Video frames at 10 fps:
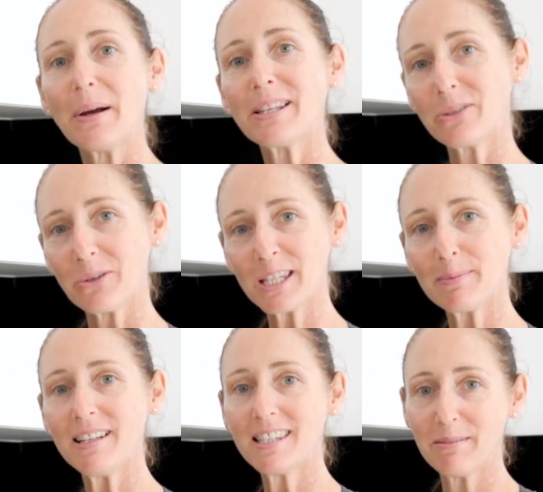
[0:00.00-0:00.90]
So our sauce has
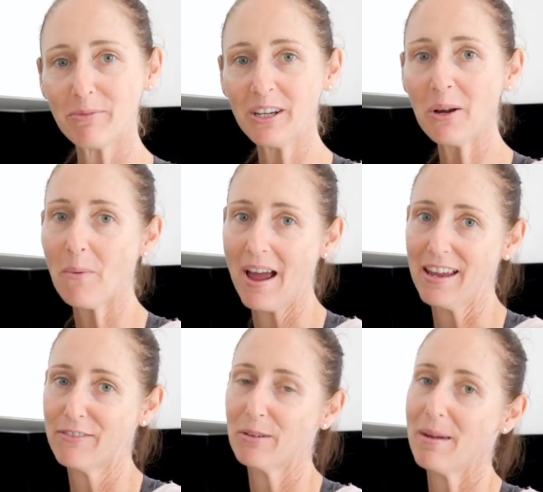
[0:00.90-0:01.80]
been simmering
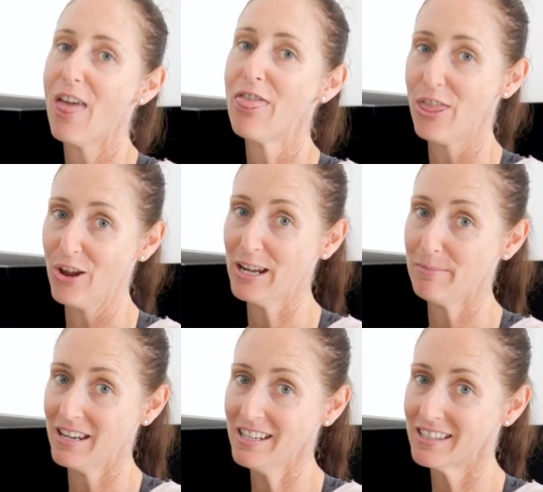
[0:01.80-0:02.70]
away for about 30
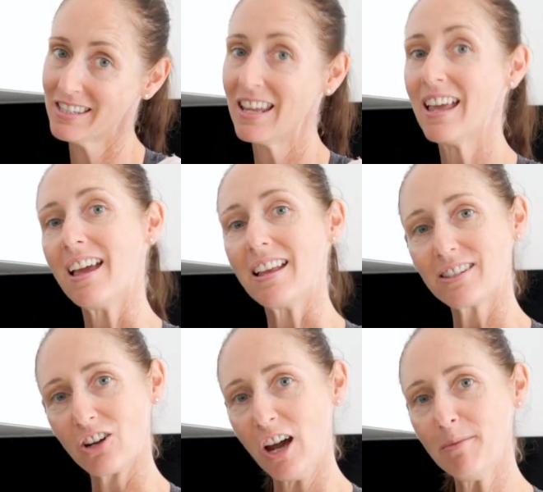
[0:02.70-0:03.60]
minutes.
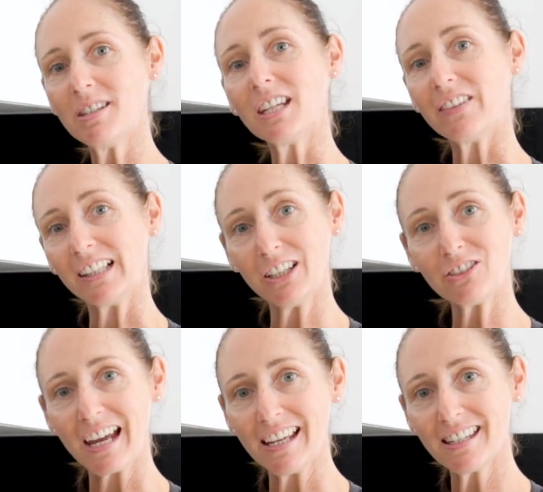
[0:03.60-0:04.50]
It's time to give it a little
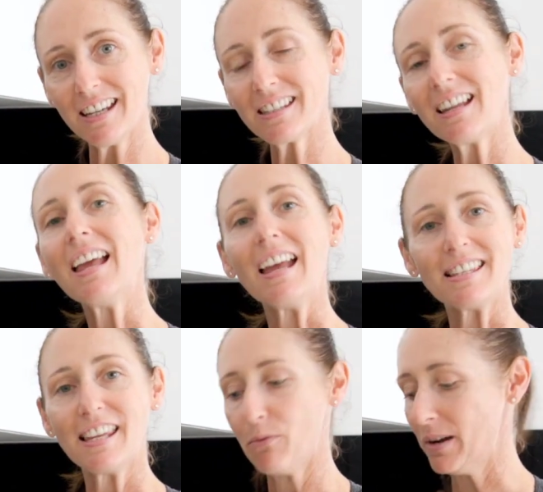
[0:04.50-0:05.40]
taste test and
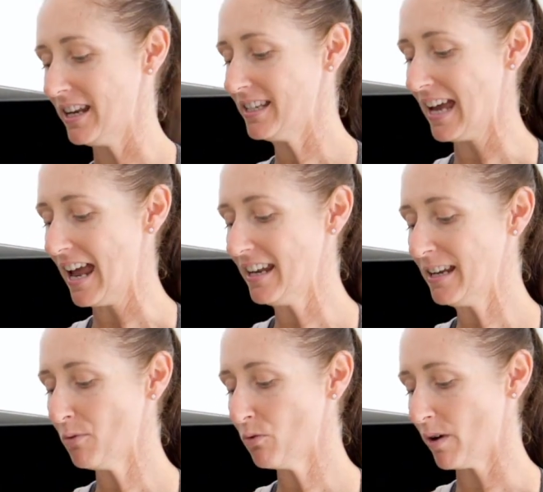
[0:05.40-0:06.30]
see if we need to add
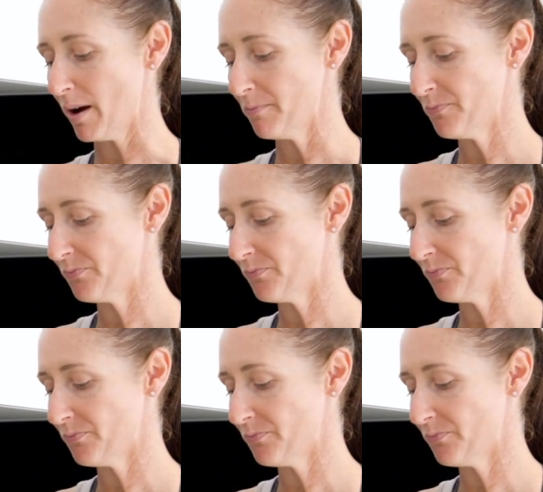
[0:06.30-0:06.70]
any more rub.